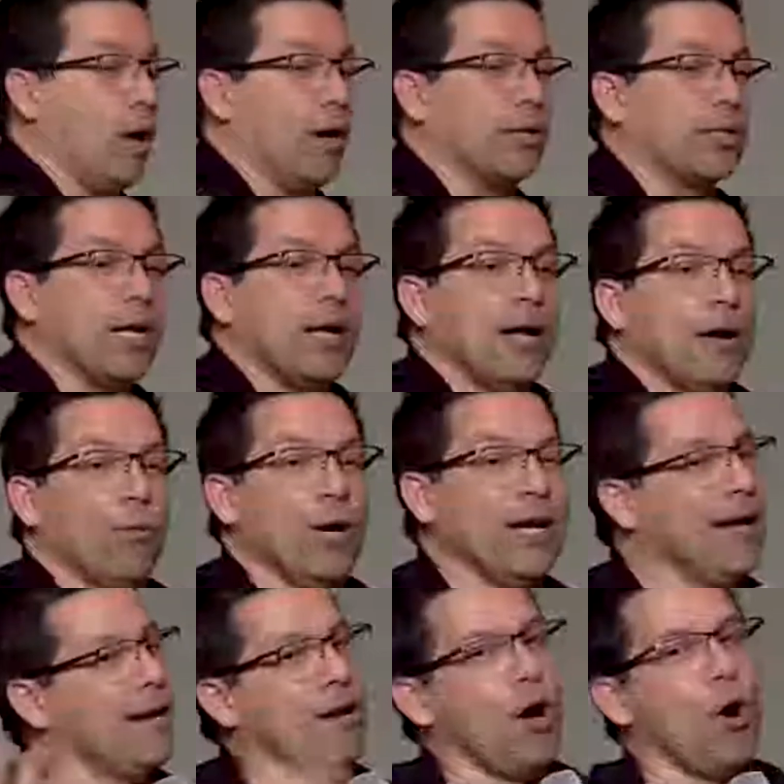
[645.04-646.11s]
was. We
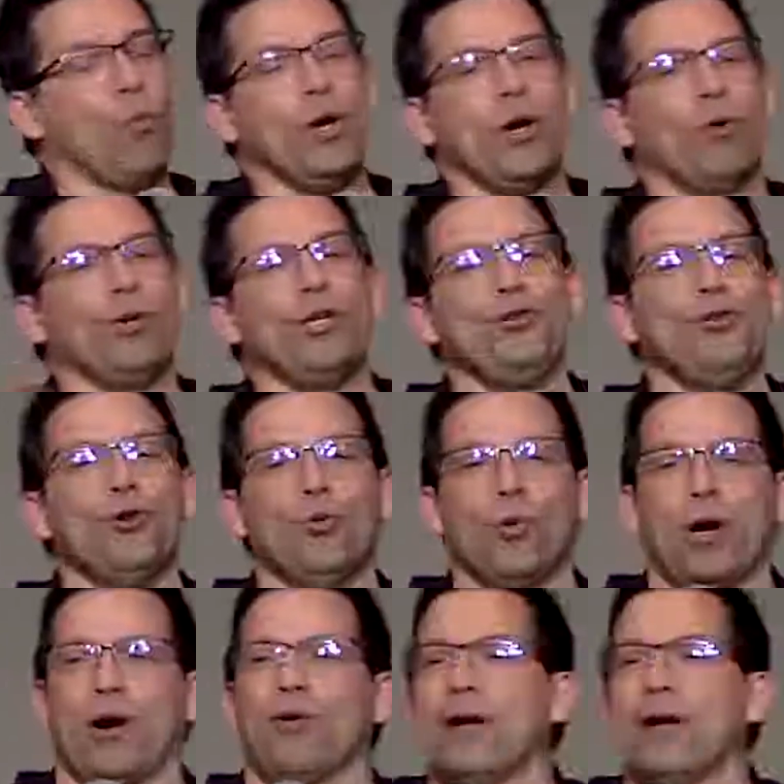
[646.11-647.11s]
didn't know. We only knew what